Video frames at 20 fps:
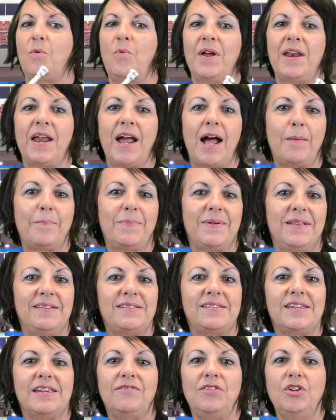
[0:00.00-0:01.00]
what
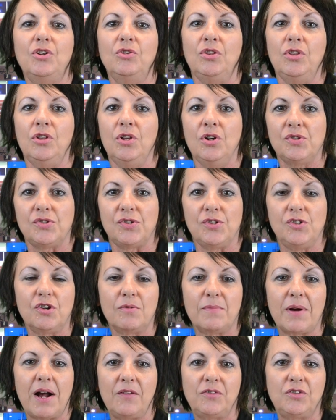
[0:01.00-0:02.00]
happens if you loosen
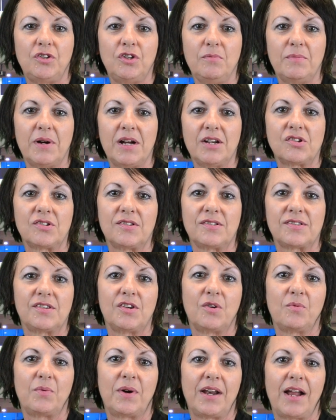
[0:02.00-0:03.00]
your mouth too much.
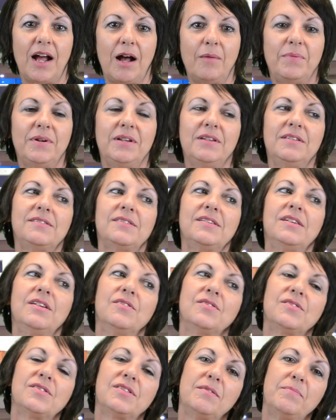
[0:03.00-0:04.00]
Listen to what happens.
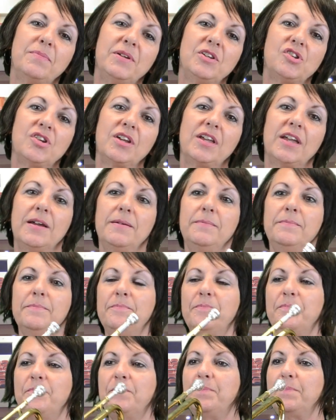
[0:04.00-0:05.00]
Here's the pitch again.
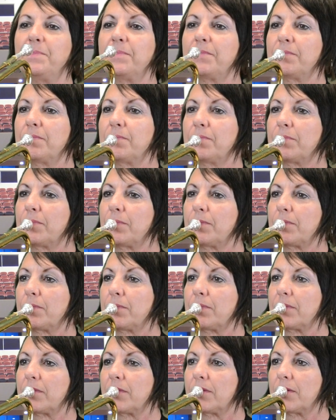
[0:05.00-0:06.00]

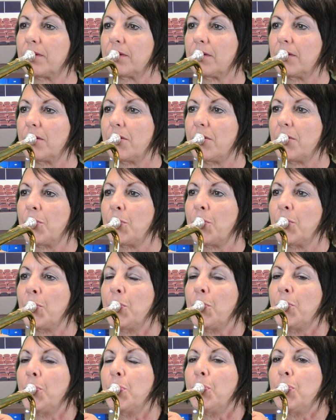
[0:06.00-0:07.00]

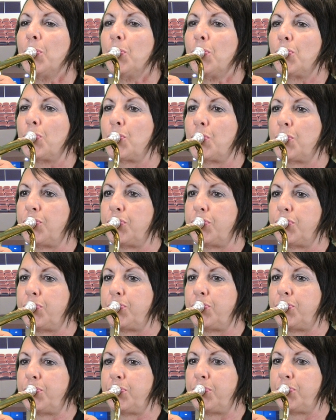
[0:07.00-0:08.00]

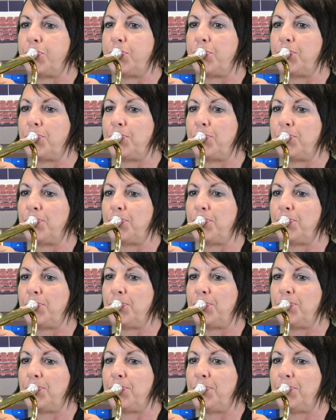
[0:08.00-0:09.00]

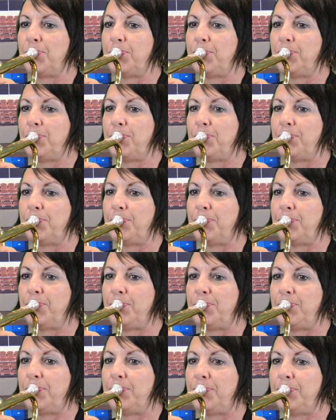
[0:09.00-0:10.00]

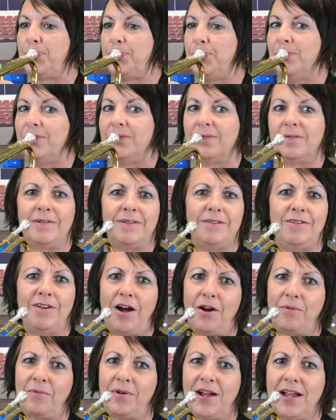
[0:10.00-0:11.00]

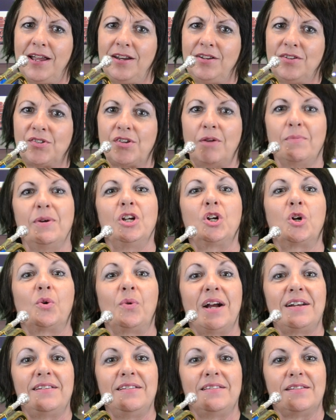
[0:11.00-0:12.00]
Not right. So I'm going to
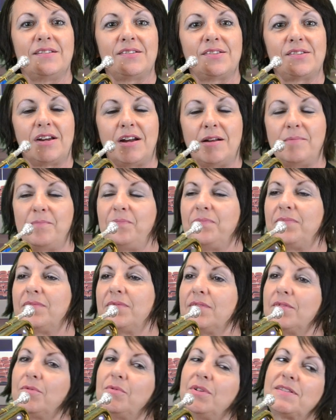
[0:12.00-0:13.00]
correct it this time.
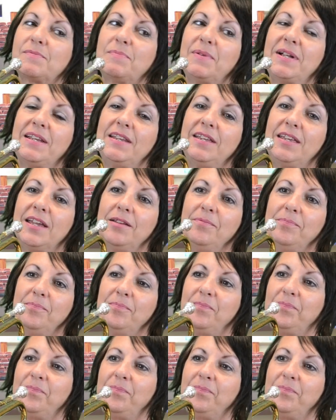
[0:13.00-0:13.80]
Let's play it again.